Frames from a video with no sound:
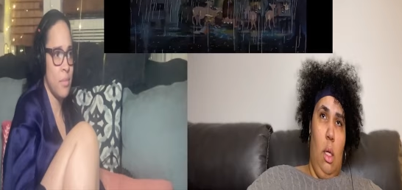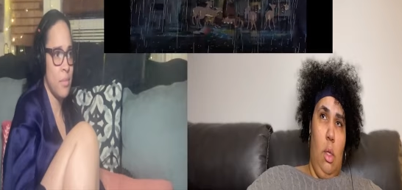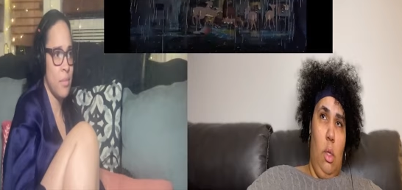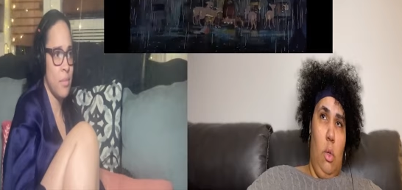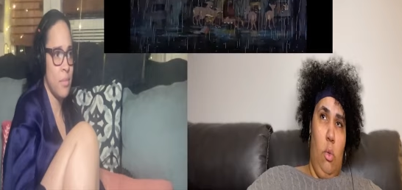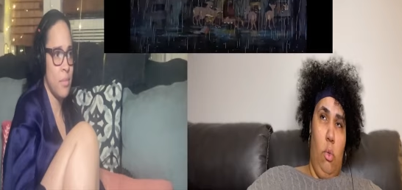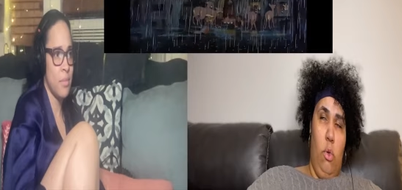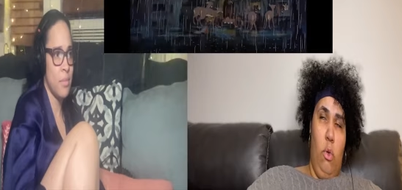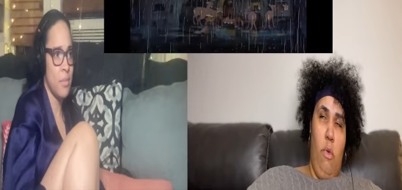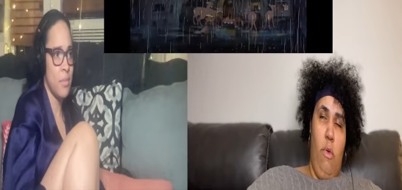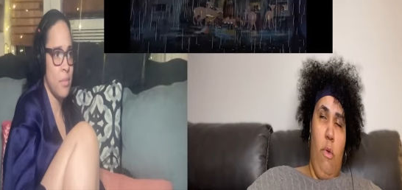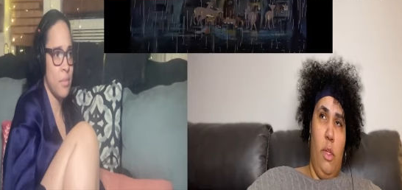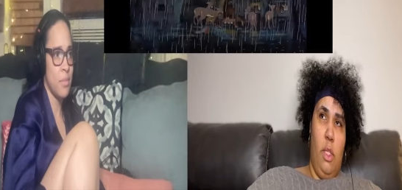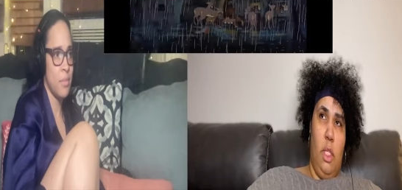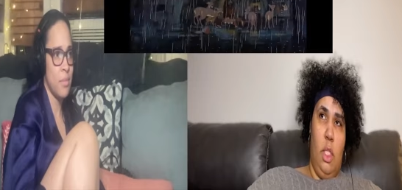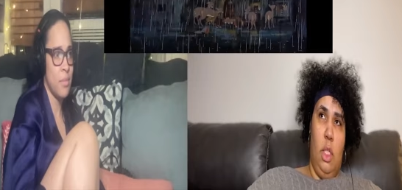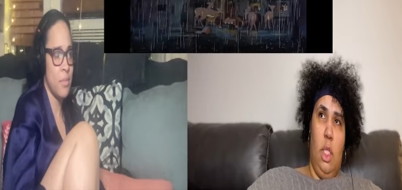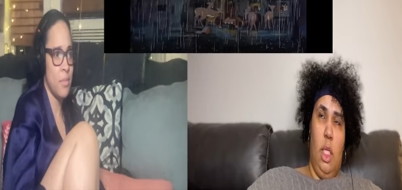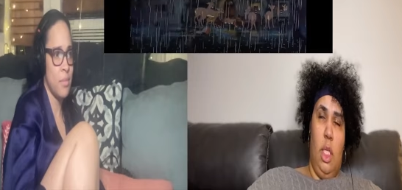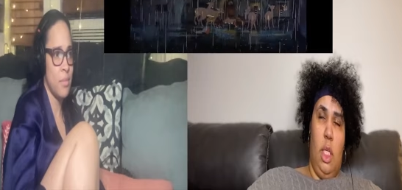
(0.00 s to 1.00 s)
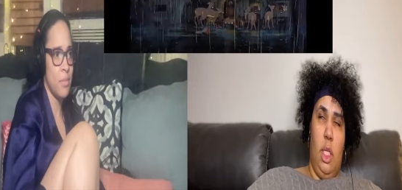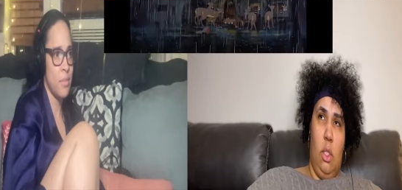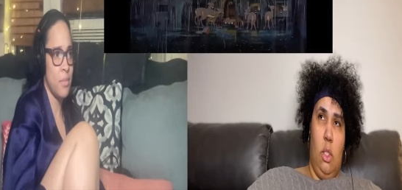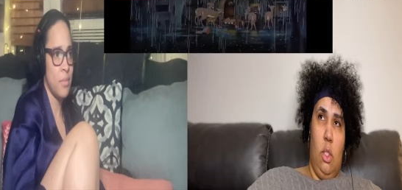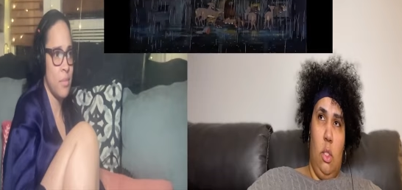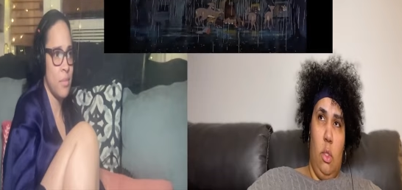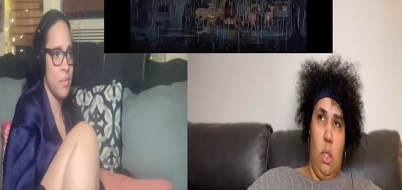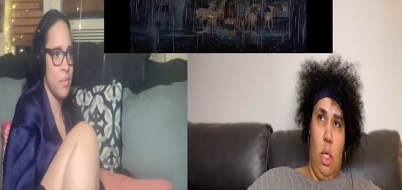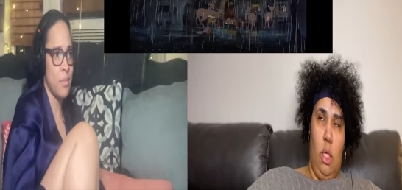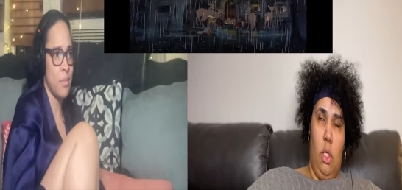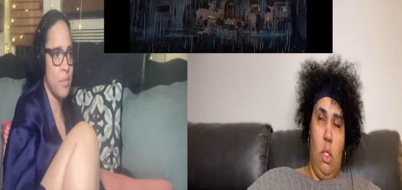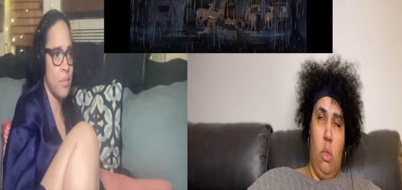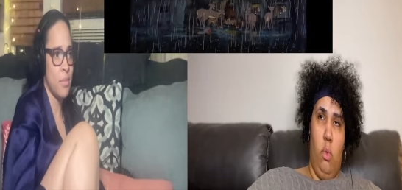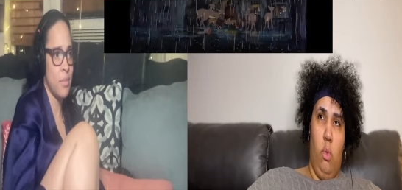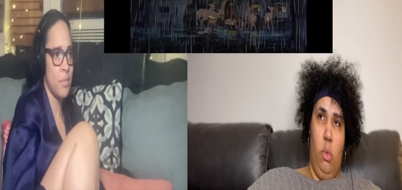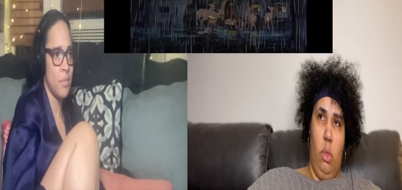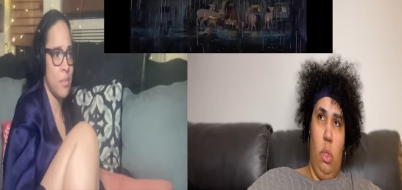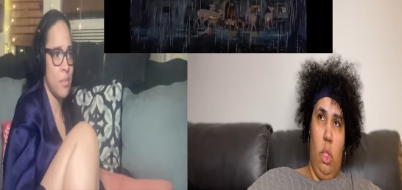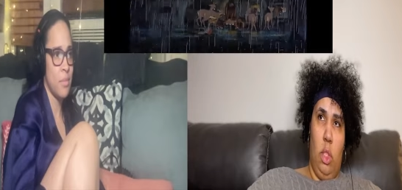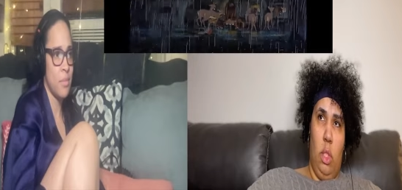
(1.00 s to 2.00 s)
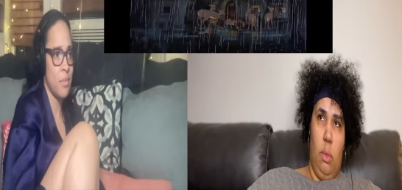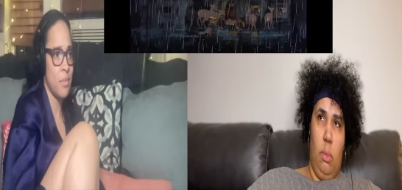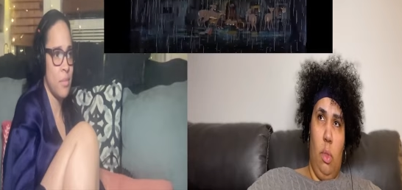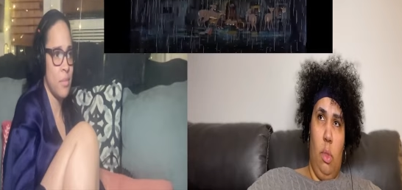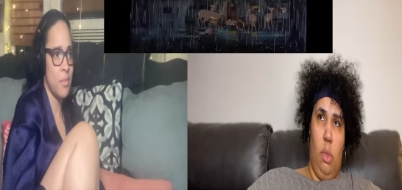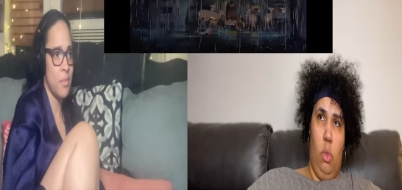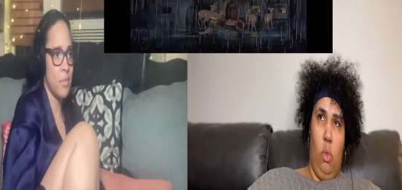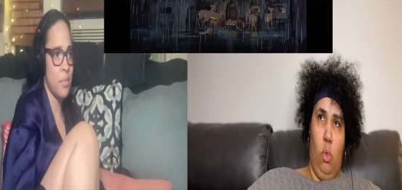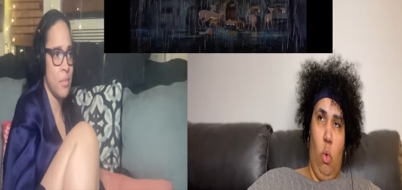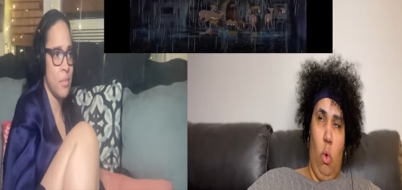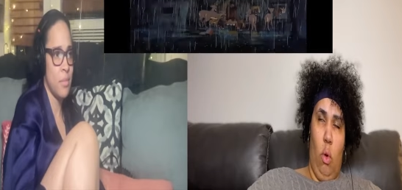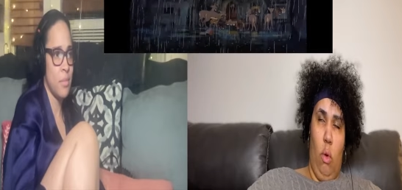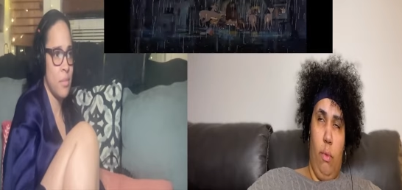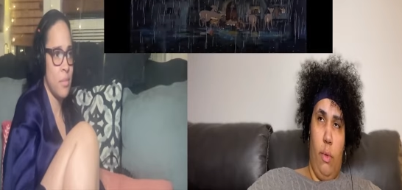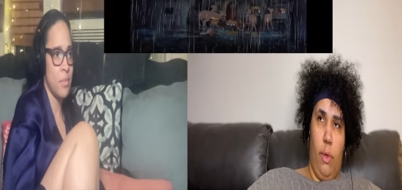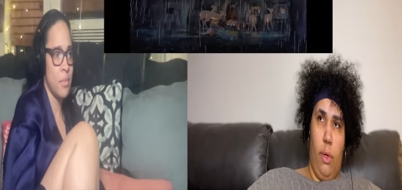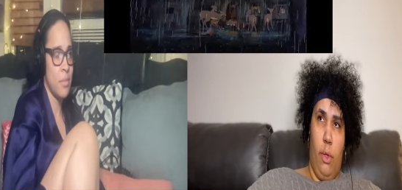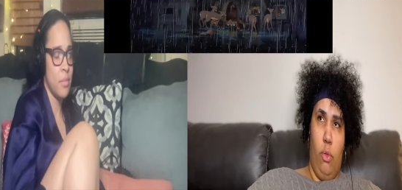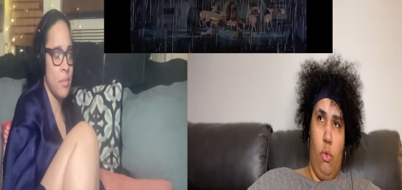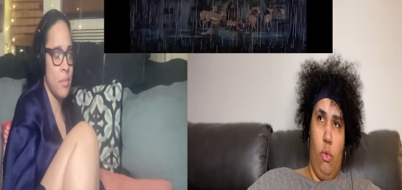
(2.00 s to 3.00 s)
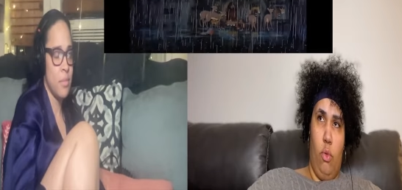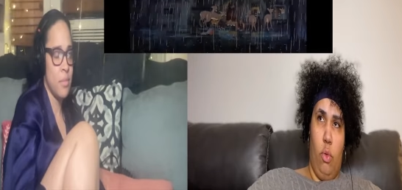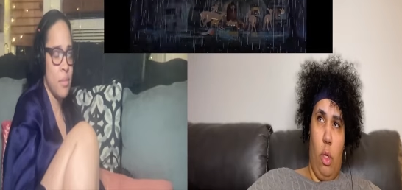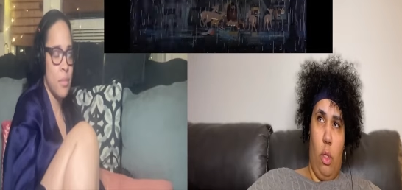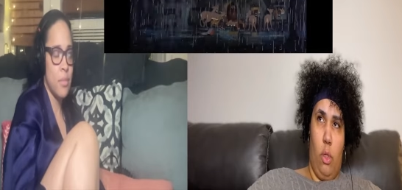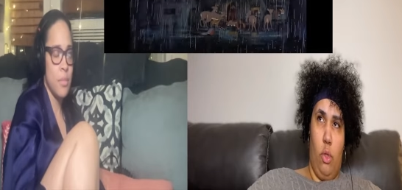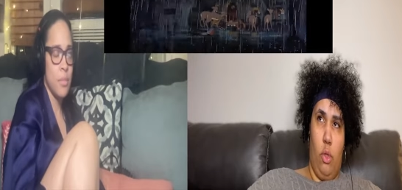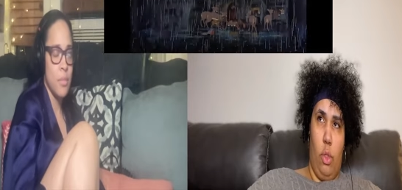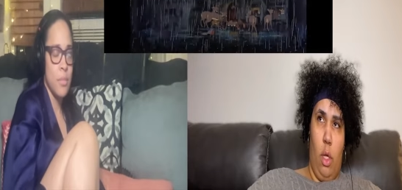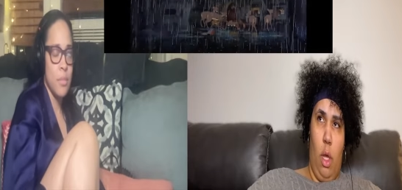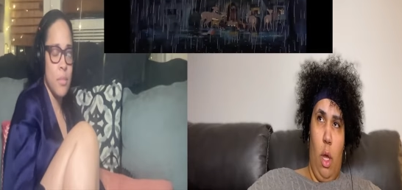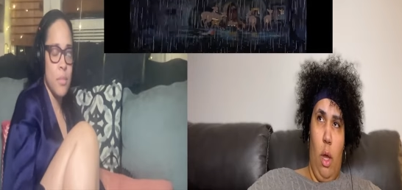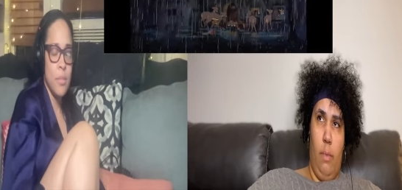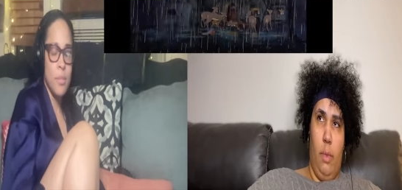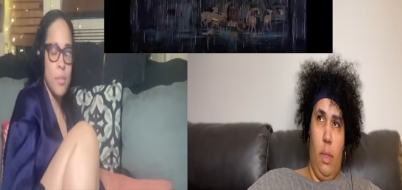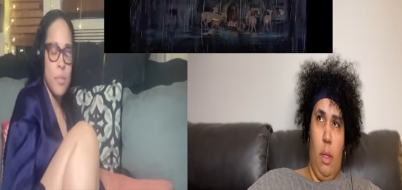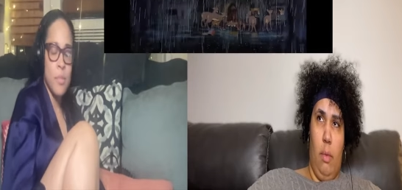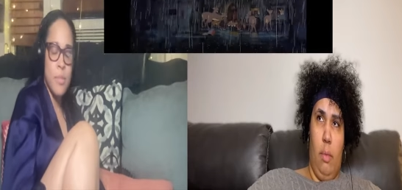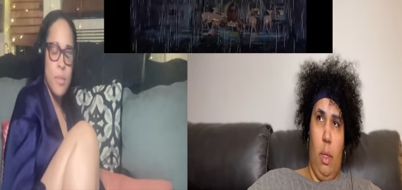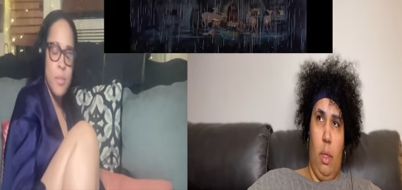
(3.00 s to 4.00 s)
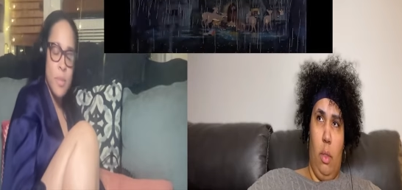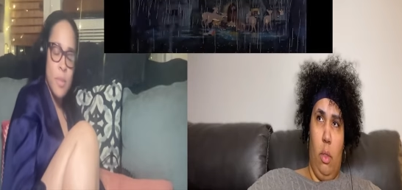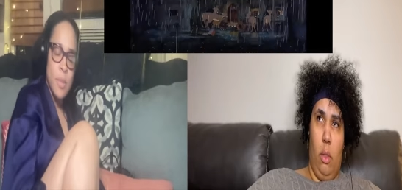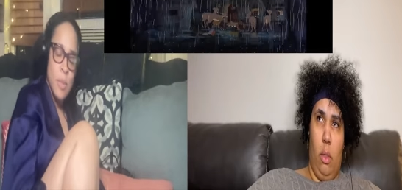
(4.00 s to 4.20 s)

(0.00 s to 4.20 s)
Speaker 1: The roof isn't leaking, so that is really some good dwarf construction. I'll have to give that to